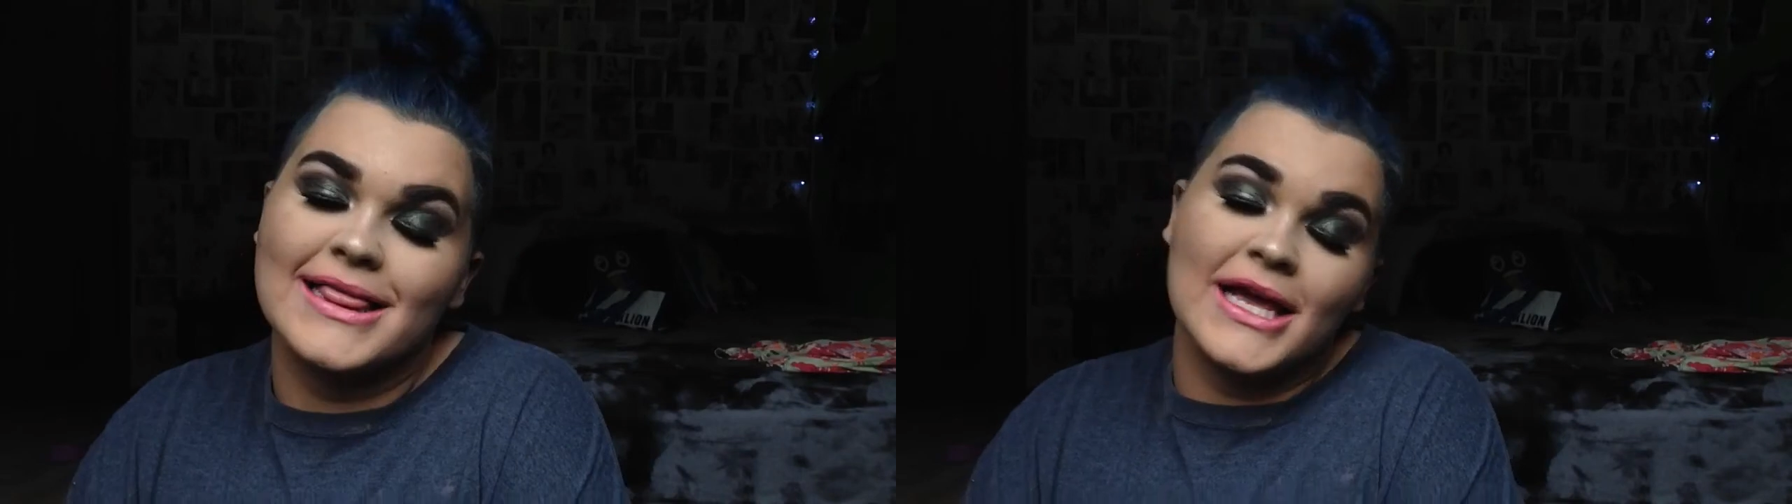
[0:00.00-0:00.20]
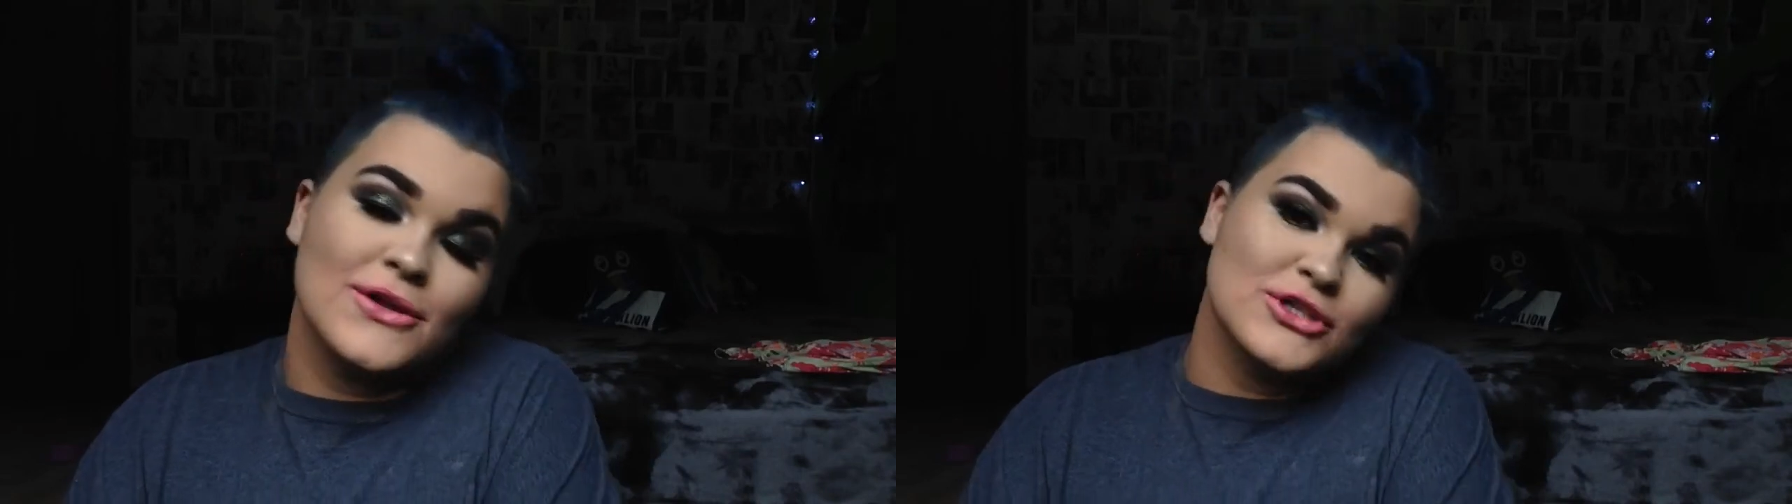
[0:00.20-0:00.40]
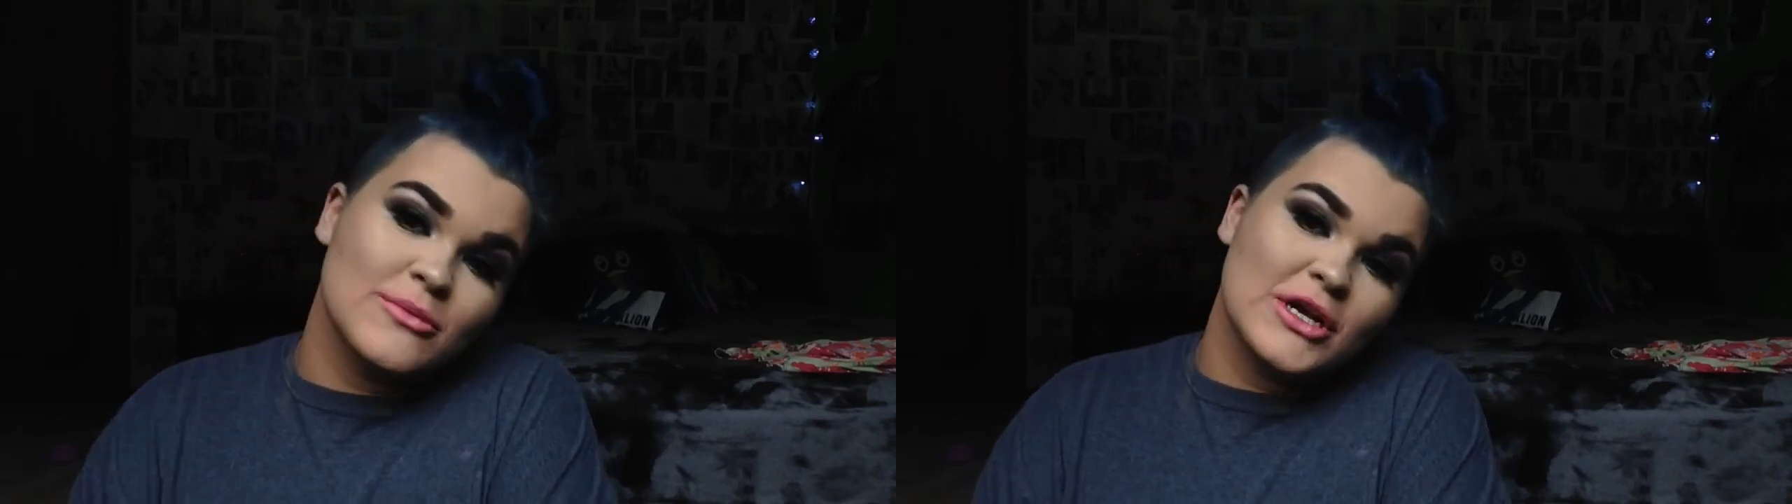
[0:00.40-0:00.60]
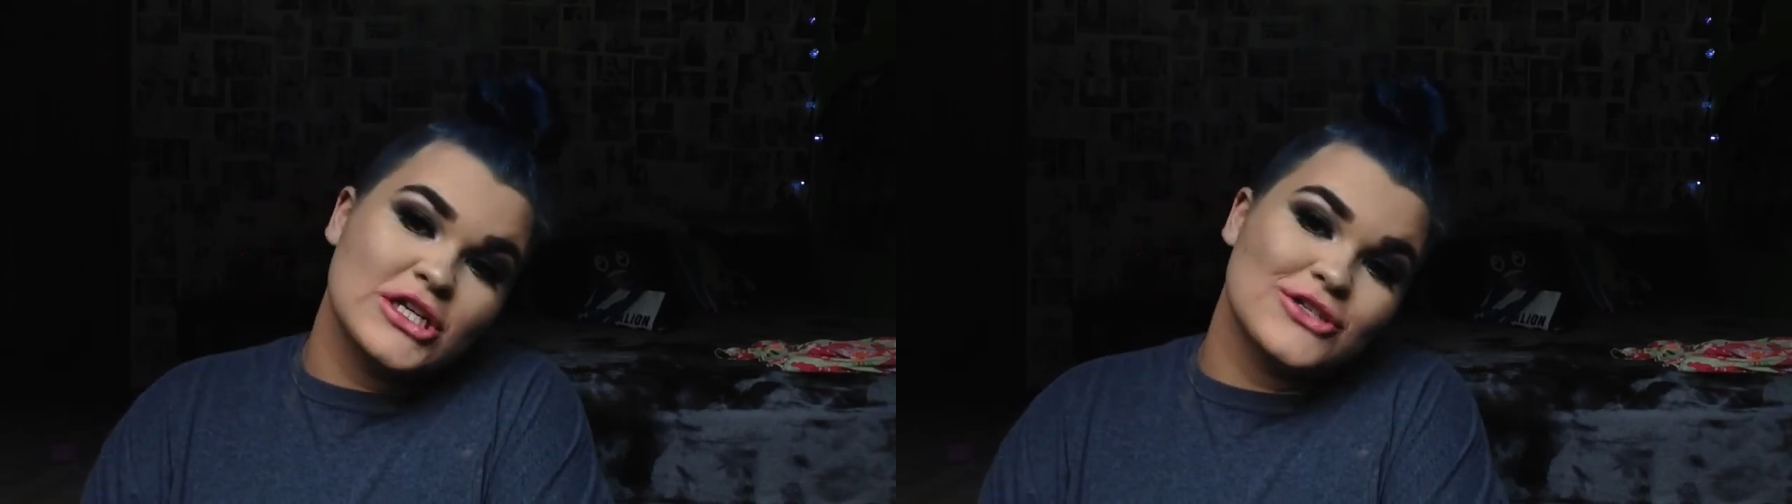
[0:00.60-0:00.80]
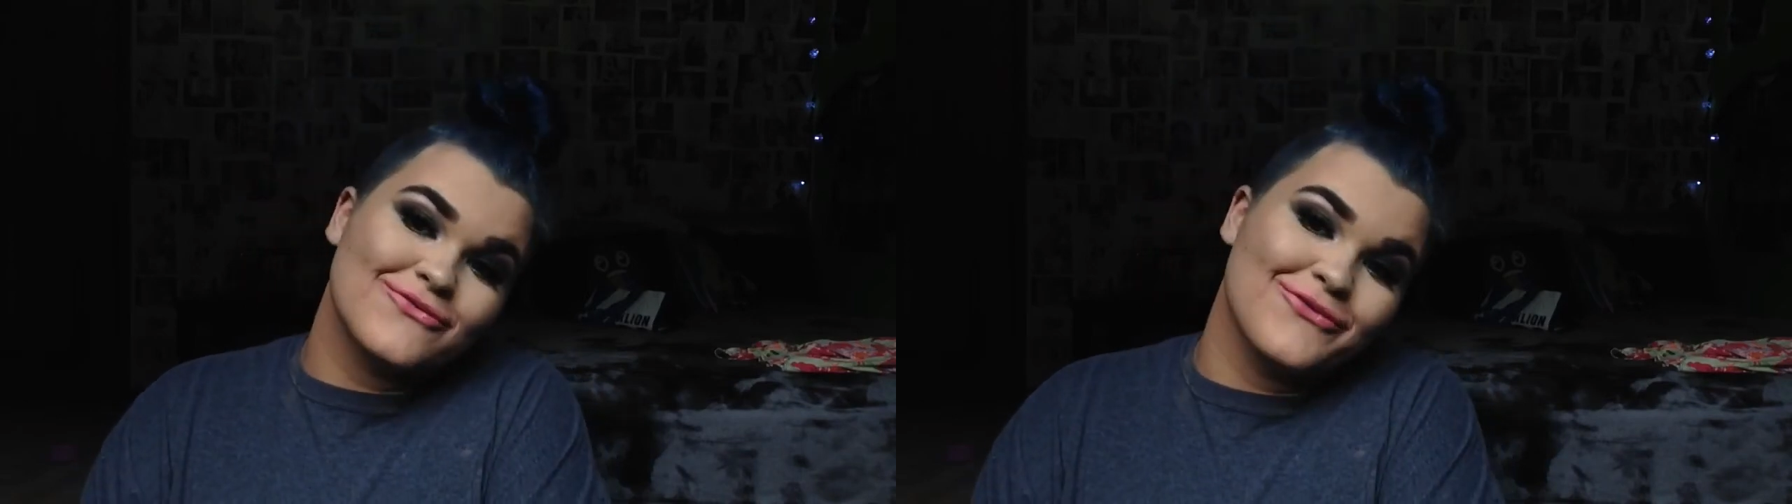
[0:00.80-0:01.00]
Thank you so
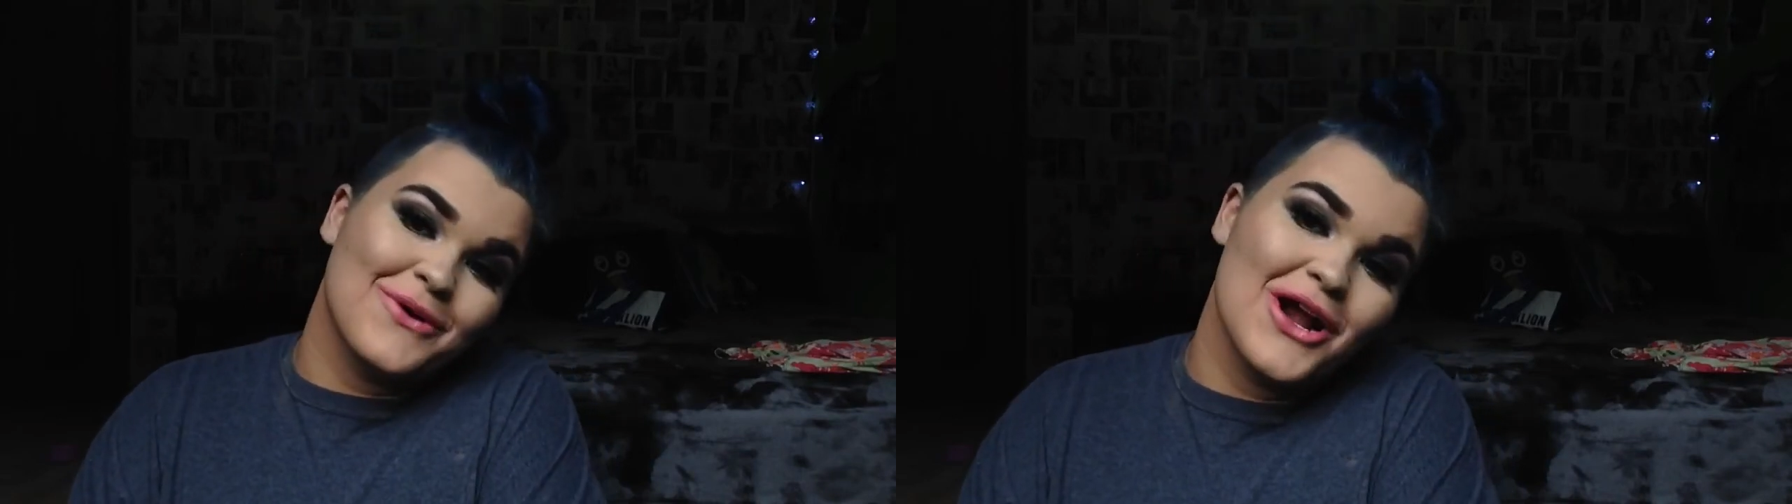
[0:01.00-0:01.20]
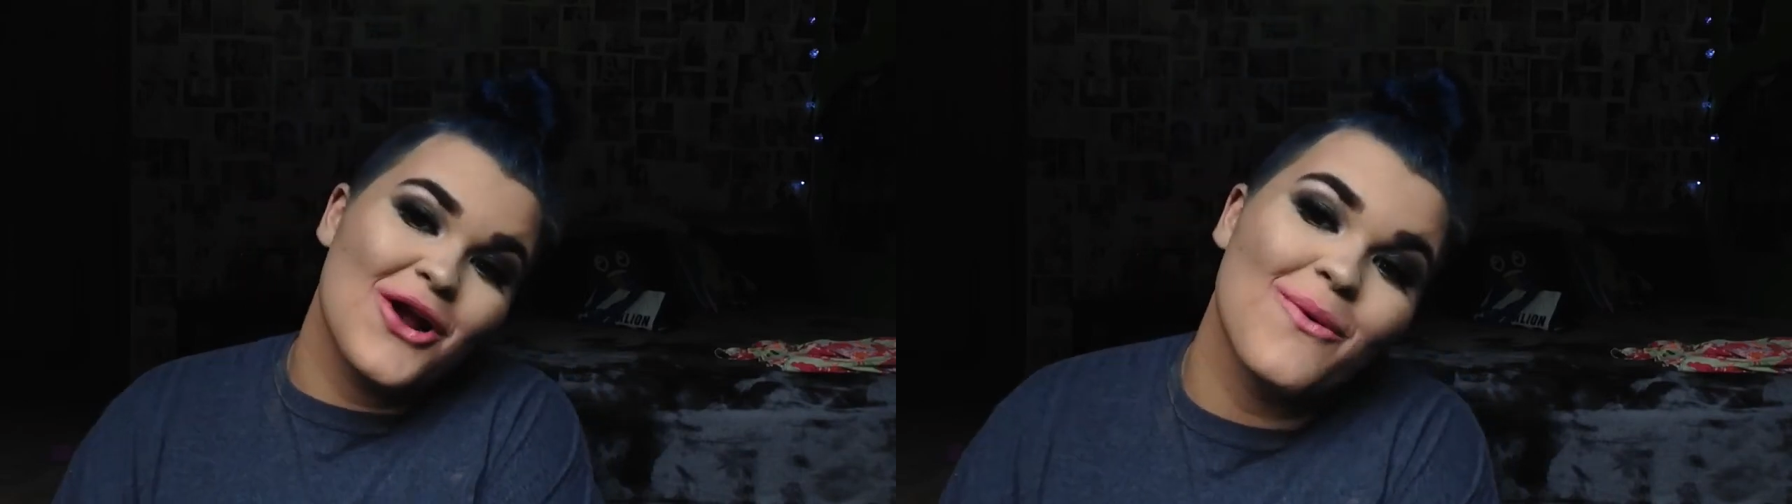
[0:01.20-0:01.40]
much for